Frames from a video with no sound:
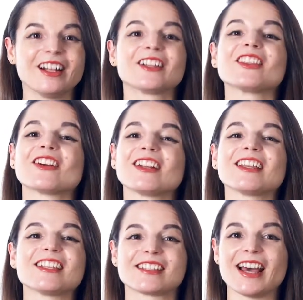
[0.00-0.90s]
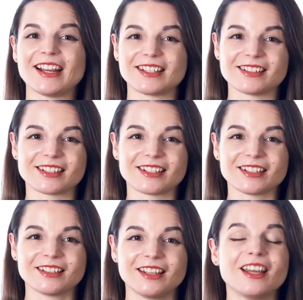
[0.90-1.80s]
Learning is that easy.
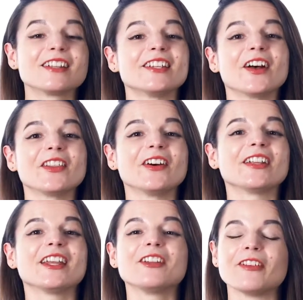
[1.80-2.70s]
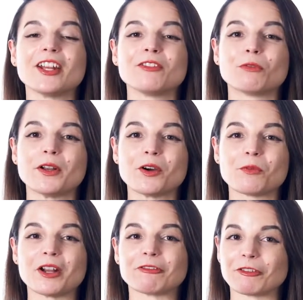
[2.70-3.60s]
Download Innovative
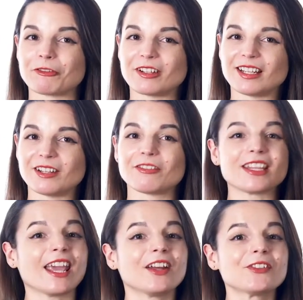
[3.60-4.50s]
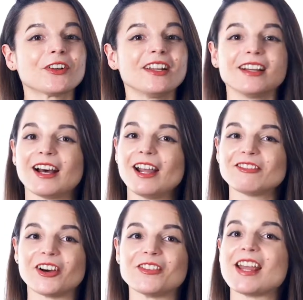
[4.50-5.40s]
101 for free for the Android,
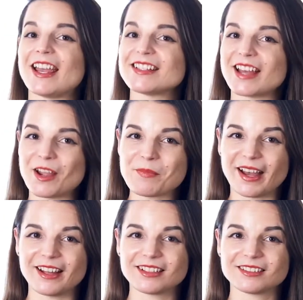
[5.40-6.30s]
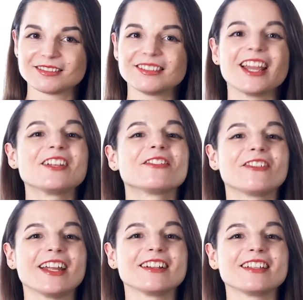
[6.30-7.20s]
iPhone, and iPad. And
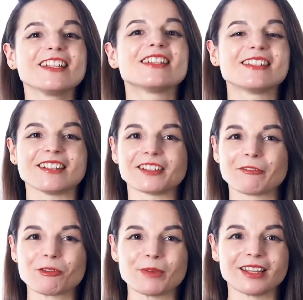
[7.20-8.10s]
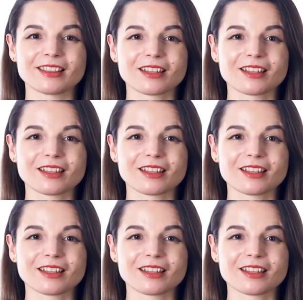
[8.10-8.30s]
finally, the deal of the month.